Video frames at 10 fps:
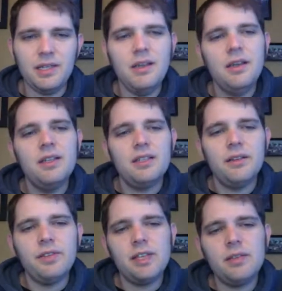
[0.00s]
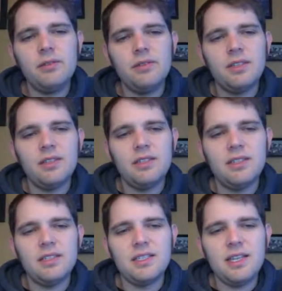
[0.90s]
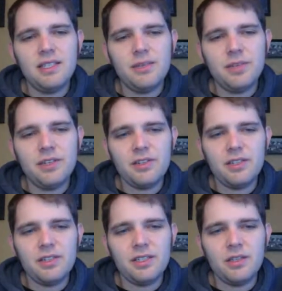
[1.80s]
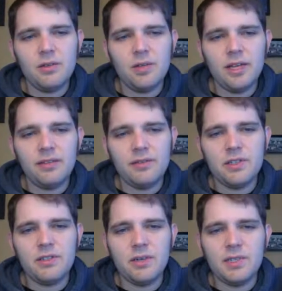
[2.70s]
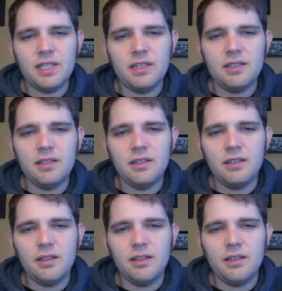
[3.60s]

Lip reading: But so everything that is done to the patient, so like the physician comes in,